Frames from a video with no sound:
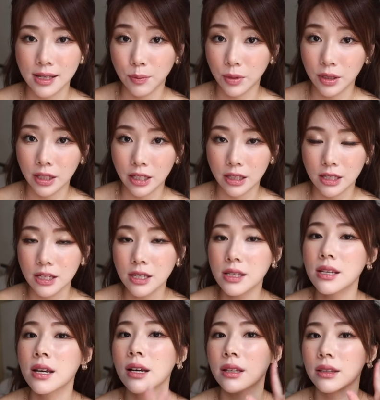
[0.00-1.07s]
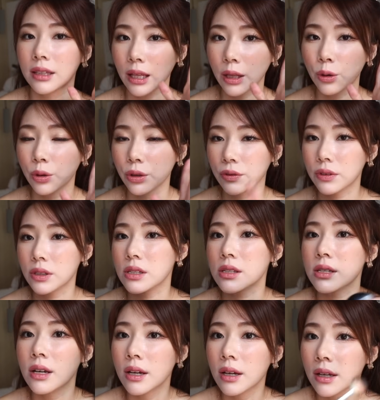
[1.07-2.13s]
something like this. There you go with this.